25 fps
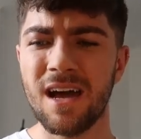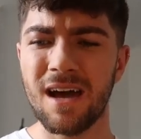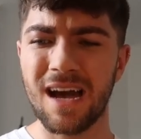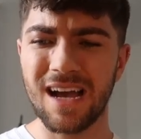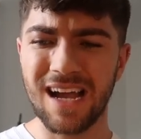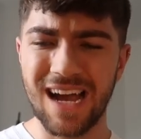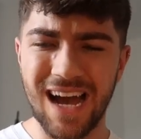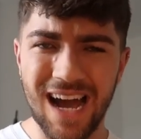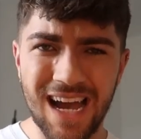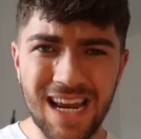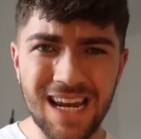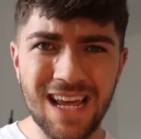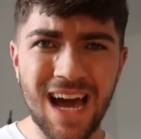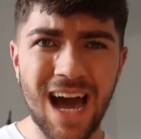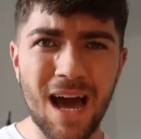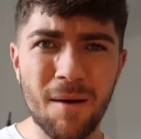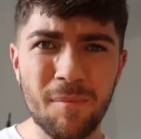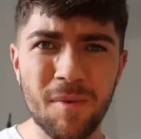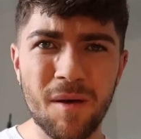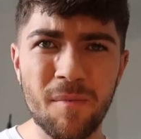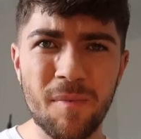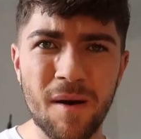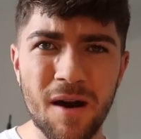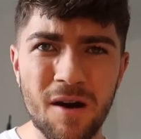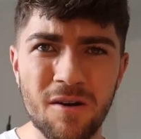I'm kind of
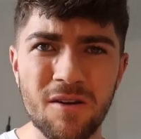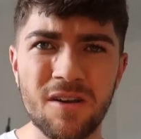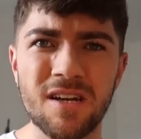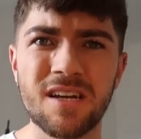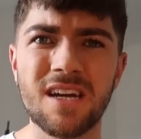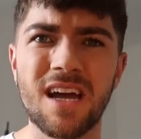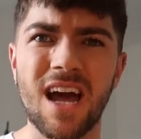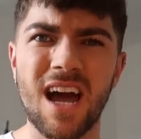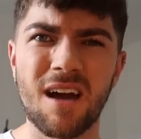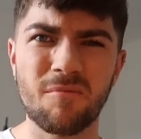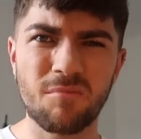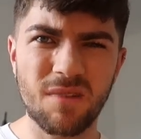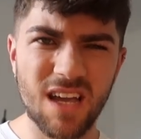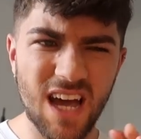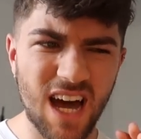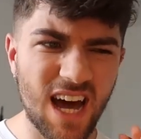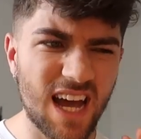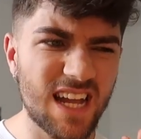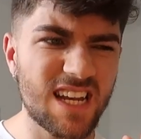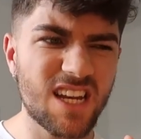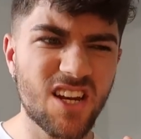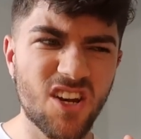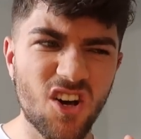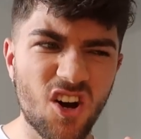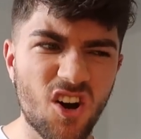happy about it. I'm
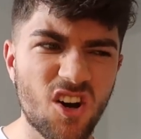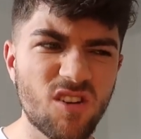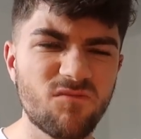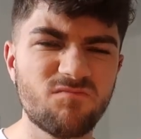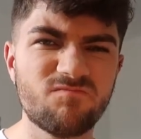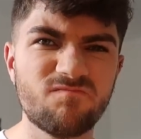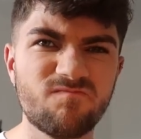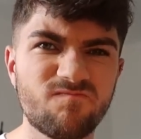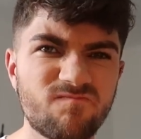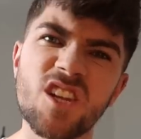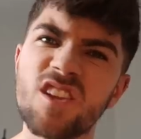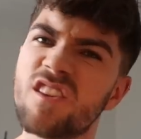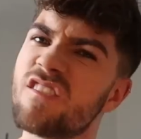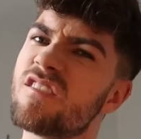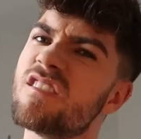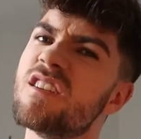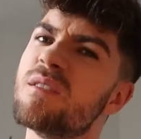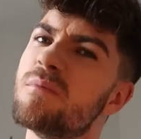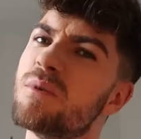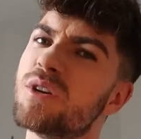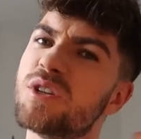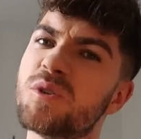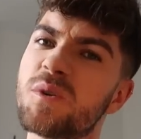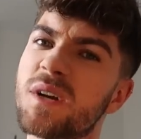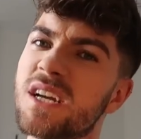kind of not. Nothing really
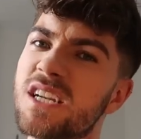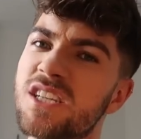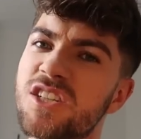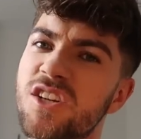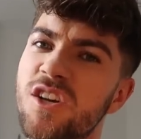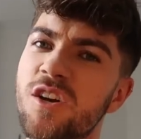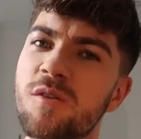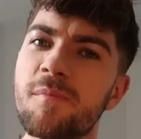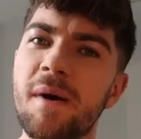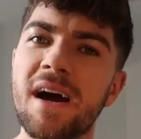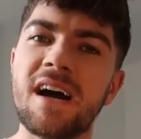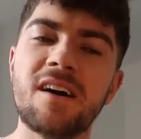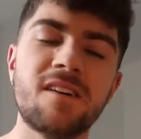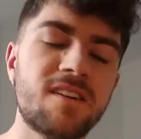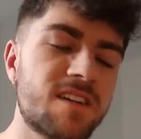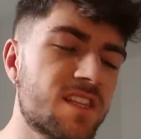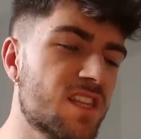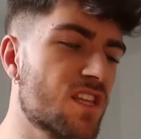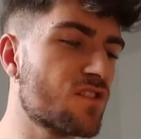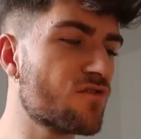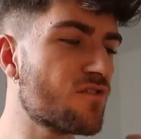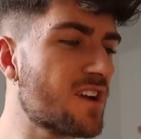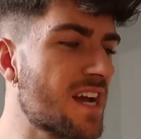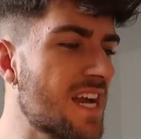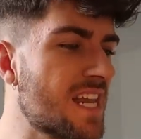much we can do about it.
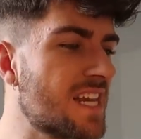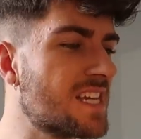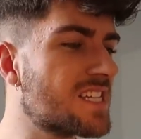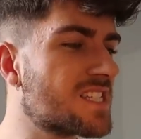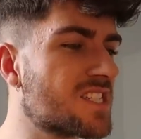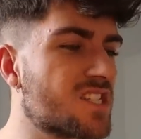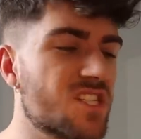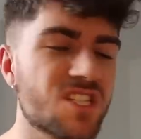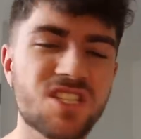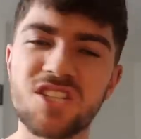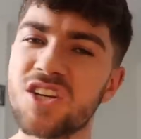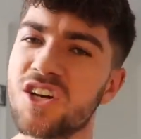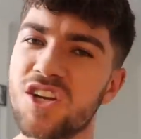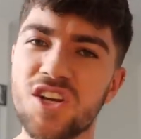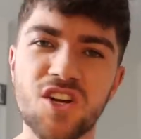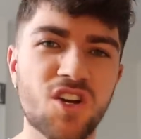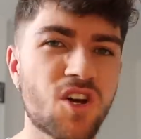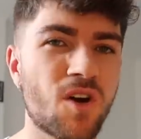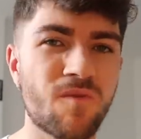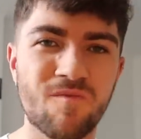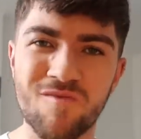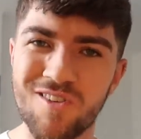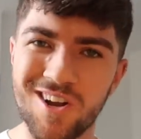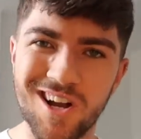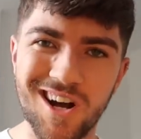The rain is just gonna
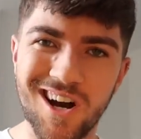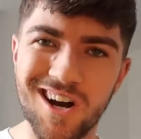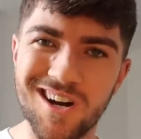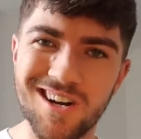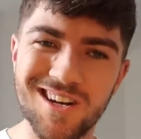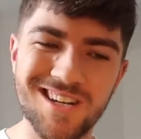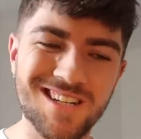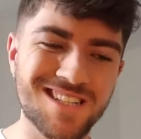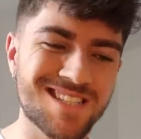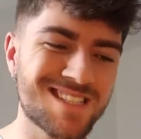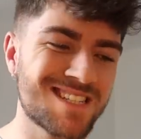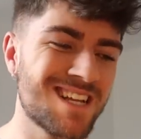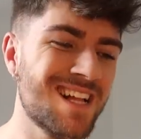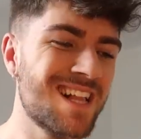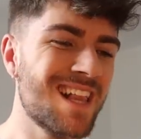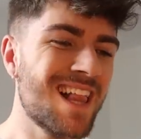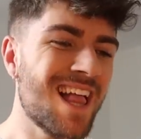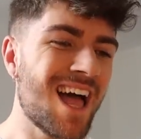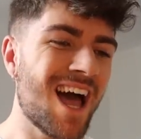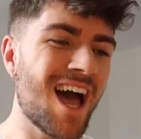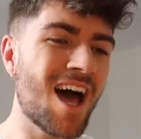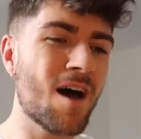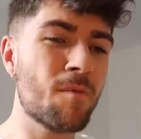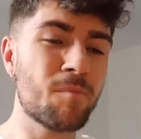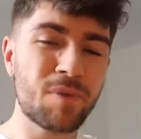come regardless.
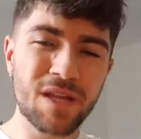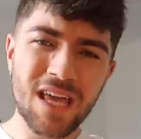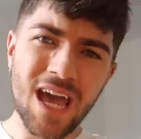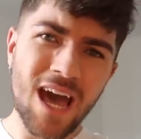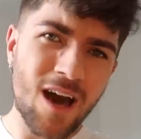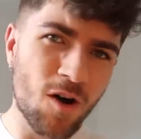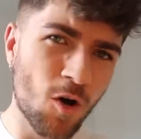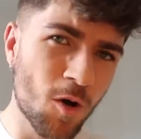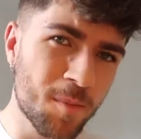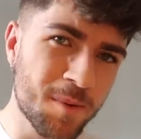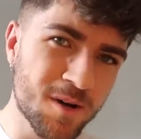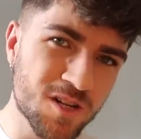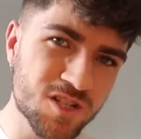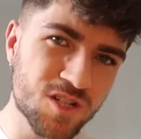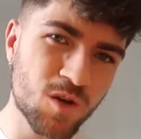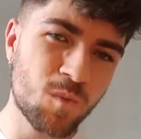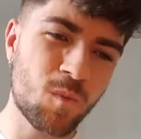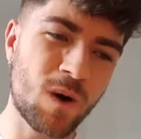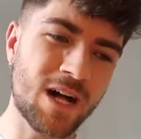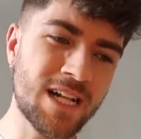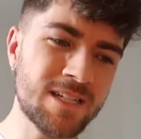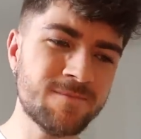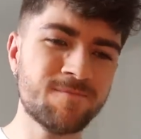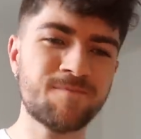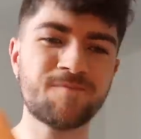But yeah, I hope you're all doing
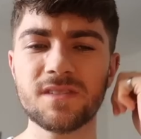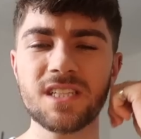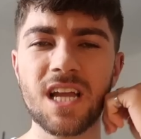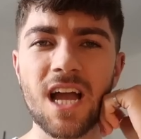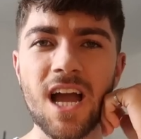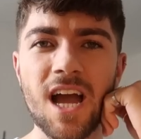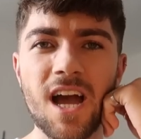well.